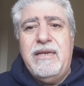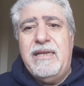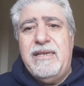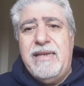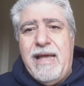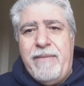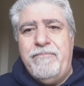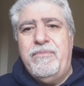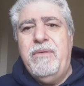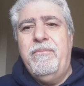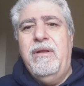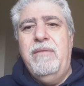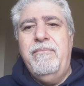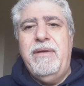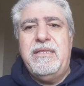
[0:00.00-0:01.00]
and
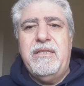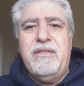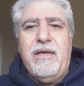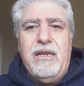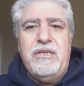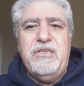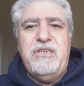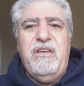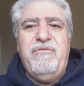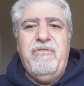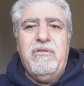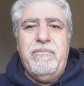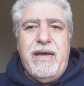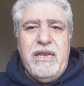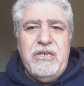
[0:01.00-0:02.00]
adaptable methodology
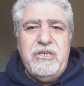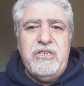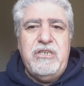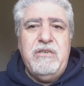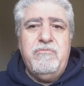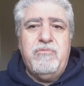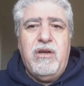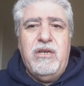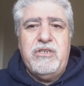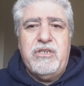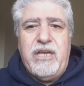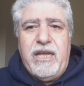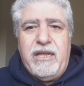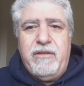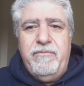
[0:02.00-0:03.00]
for managing
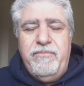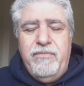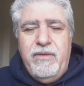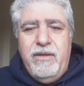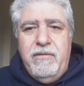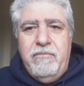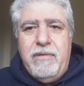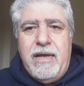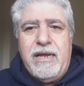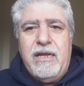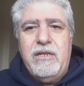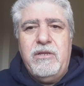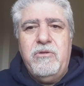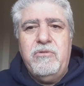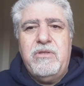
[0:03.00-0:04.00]
project
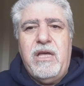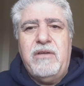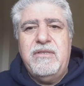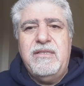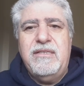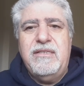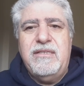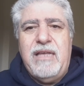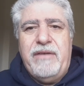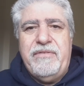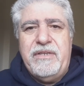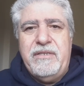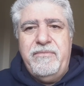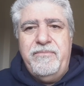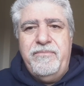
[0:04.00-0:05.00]
back in
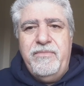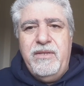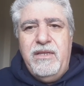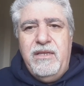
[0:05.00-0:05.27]
2007.